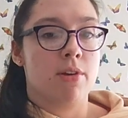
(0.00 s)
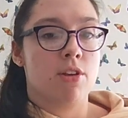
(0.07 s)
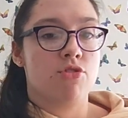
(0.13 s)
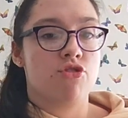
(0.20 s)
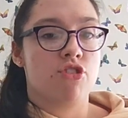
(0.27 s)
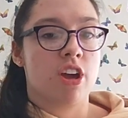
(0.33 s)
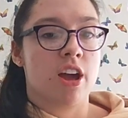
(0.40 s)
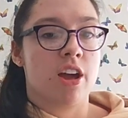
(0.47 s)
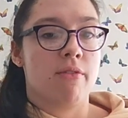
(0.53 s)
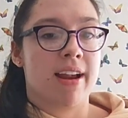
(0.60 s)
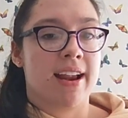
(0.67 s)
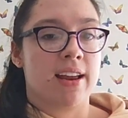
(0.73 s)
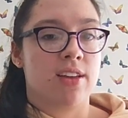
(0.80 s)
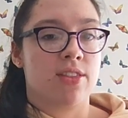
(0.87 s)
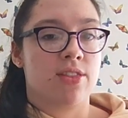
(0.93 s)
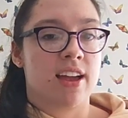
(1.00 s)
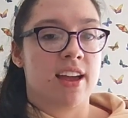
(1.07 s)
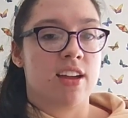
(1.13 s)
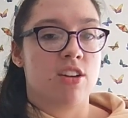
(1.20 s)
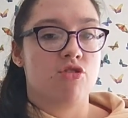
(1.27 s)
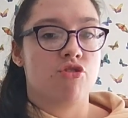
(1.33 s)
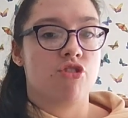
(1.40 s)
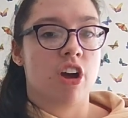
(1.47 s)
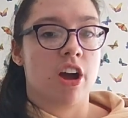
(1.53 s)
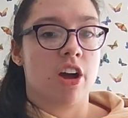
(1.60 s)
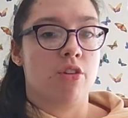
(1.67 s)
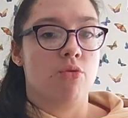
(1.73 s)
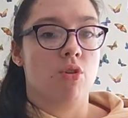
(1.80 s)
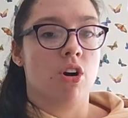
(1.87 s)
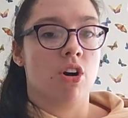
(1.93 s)
during the
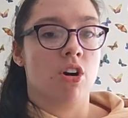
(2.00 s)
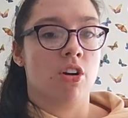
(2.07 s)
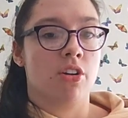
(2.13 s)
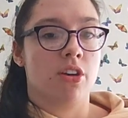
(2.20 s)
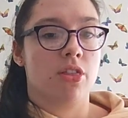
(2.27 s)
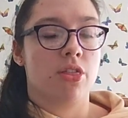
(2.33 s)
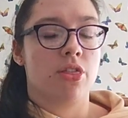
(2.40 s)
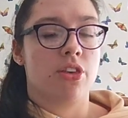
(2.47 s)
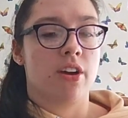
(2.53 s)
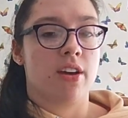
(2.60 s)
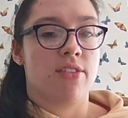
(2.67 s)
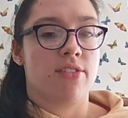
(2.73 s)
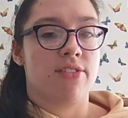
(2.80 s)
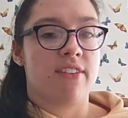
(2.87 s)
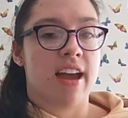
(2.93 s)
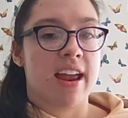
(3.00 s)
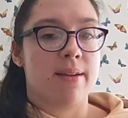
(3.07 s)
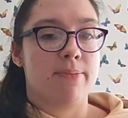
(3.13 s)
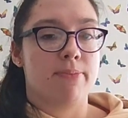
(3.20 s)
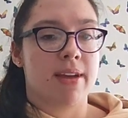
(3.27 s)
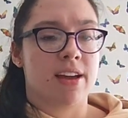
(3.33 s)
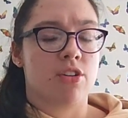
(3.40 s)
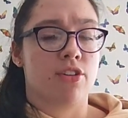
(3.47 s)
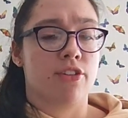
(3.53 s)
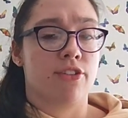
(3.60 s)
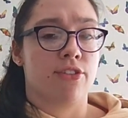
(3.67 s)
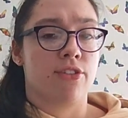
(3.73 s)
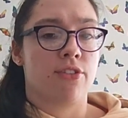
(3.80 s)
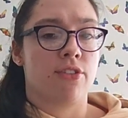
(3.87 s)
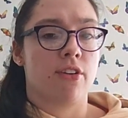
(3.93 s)
show on Thursday
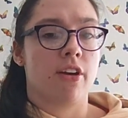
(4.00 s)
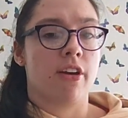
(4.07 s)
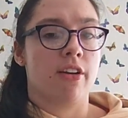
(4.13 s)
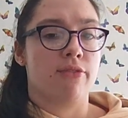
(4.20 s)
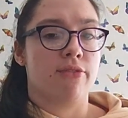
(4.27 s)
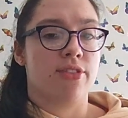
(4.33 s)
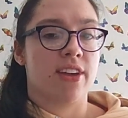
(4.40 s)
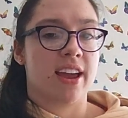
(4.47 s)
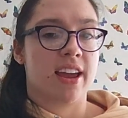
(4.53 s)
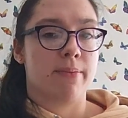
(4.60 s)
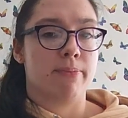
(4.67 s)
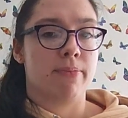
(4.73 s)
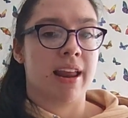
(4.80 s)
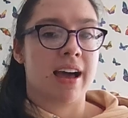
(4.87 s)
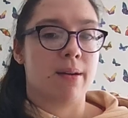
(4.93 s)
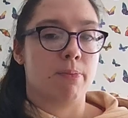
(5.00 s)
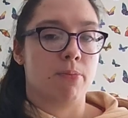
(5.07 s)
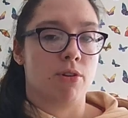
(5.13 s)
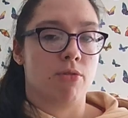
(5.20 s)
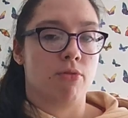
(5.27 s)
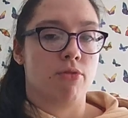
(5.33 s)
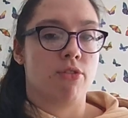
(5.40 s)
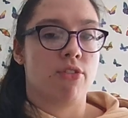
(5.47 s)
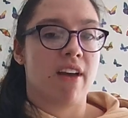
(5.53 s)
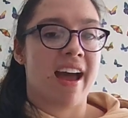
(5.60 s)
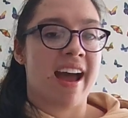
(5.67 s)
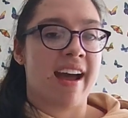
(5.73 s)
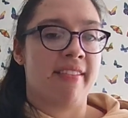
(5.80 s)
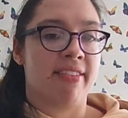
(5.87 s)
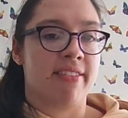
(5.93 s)
because of the black boots,
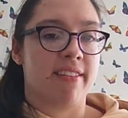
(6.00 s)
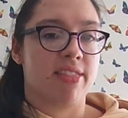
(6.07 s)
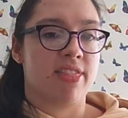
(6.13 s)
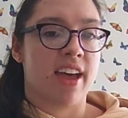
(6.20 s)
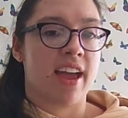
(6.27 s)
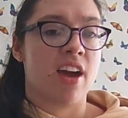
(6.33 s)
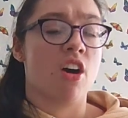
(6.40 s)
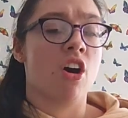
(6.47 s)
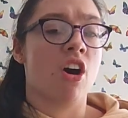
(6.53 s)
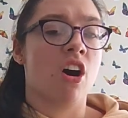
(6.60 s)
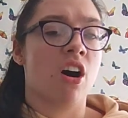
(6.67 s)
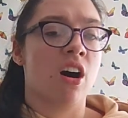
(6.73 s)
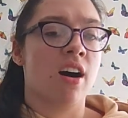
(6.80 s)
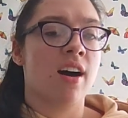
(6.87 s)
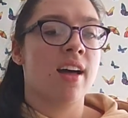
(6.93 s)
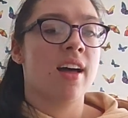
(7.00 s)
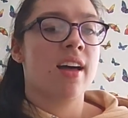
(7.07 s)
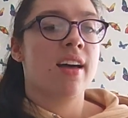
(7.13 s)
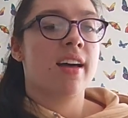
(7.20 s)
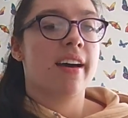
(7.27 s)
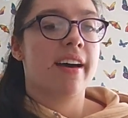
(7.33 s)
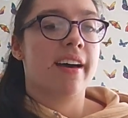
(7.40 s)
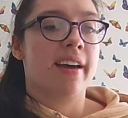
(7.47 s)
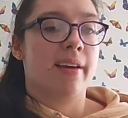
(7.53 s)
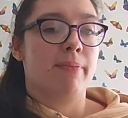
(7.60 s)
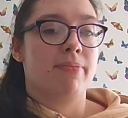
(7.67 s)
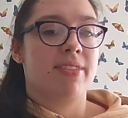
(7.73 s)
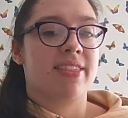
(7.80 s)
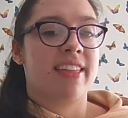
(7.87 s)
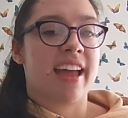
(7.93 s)
and they are
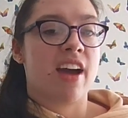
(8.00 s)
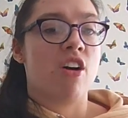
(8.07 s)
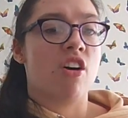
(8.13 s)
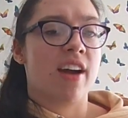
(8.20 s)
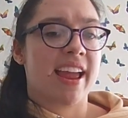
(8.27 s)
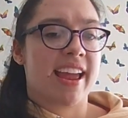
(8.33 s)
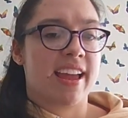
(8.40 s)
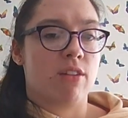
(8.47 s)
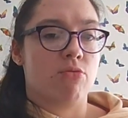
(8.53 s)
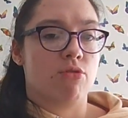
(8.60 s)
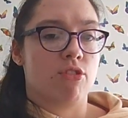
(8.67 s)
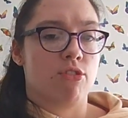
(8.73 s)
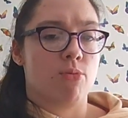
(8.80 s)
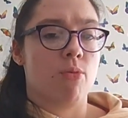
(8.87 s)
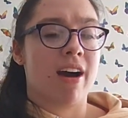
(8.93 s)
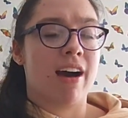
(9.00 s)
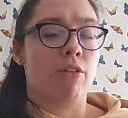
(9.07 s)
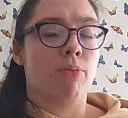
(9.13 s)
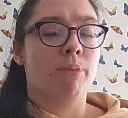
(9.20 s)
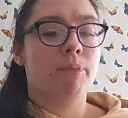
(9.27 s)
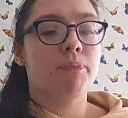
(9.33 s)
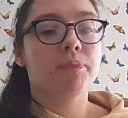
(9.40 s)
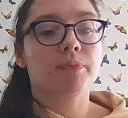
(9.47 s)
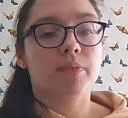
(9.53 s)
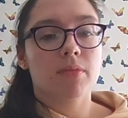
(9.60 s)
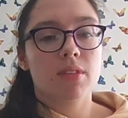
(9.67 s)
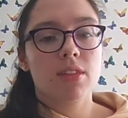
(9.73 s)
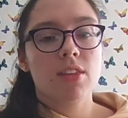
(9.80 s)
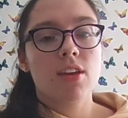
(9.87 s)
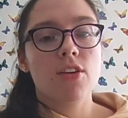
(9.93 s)
heeled as well.
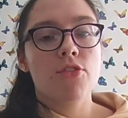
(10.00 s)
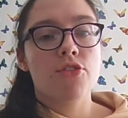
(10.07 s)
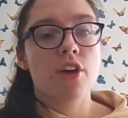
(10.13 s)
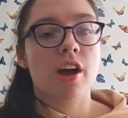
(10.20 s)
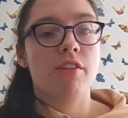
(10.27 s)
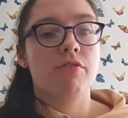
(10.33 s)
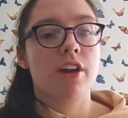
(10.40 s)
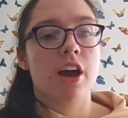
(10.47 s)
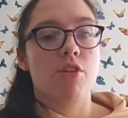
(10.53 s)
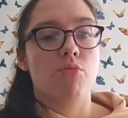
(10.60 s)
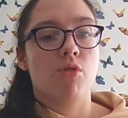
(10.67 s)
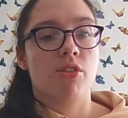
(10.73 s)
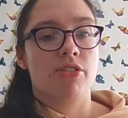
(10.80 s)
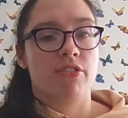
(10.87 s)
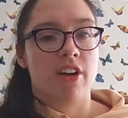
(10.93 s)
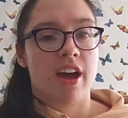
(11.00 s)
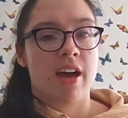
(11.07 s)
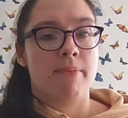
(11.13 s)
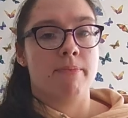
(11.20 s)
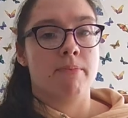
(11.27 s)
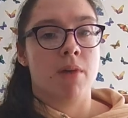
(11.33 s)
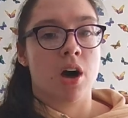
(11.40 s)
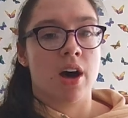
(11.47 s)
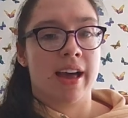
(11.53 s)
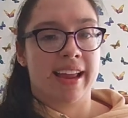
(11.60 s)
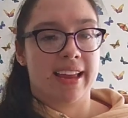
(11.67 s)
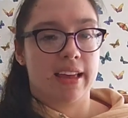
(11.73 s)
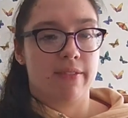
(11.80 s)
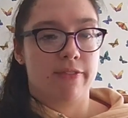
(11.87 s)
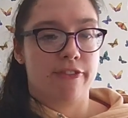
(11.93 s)
So no wonder
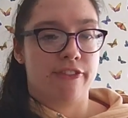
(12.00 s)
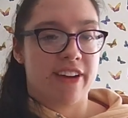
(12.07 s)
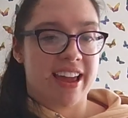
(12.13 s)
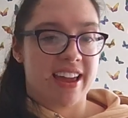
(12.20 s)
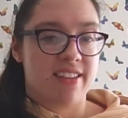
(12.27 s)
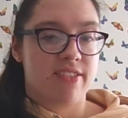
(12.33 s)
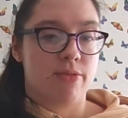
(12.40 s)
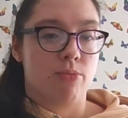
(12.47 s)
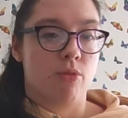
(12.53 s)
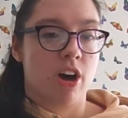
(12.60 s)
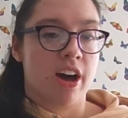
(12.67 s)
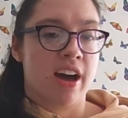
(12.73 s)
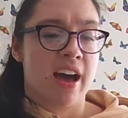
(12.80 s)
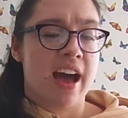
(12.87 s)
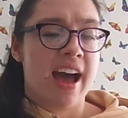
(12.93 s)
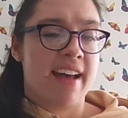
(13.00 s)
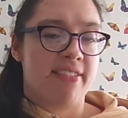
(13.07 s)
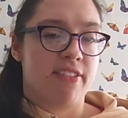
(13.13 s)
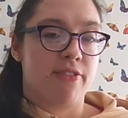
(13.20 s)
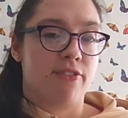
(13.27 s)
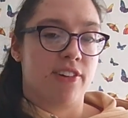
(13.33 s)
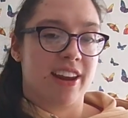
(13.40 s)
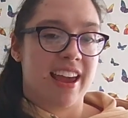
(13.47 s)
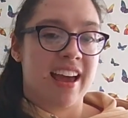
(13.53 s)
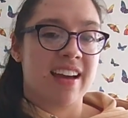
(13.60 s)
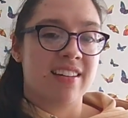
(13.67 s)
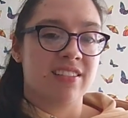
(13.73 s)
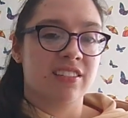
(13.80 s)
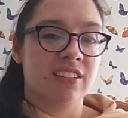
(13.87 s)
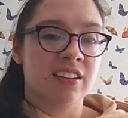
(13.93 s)
my feet were at a funny
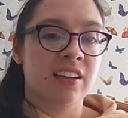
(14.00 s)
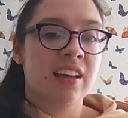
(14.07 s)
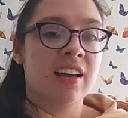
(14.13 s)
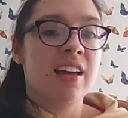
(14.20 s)
angle.